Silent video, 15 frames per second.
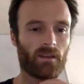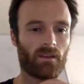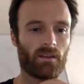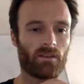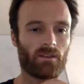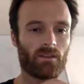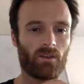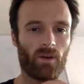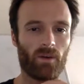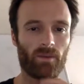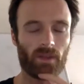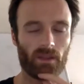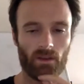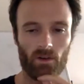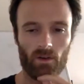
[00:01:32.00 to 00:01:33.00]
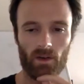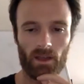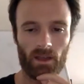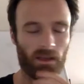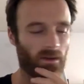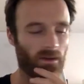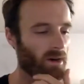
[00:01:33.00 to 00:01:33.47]
So I'm gonna go
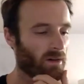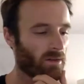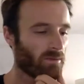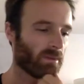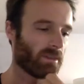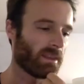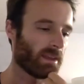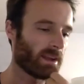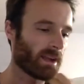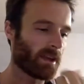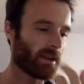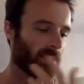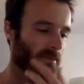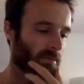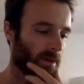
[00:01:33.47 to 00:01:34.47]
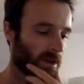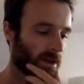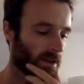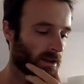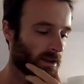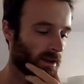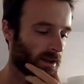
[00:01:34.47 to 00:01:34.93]
ahead. Well, then I gotta get my
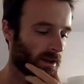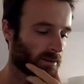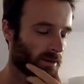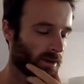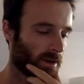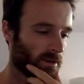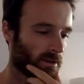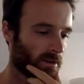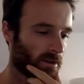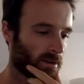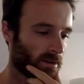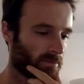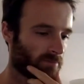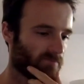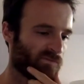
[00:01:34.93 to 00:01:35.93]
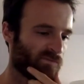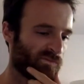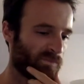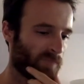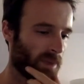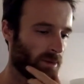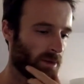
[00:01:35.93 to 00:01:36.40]
explanation.
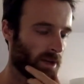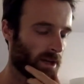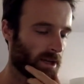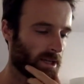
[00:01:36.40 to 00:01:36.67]
Maybe not.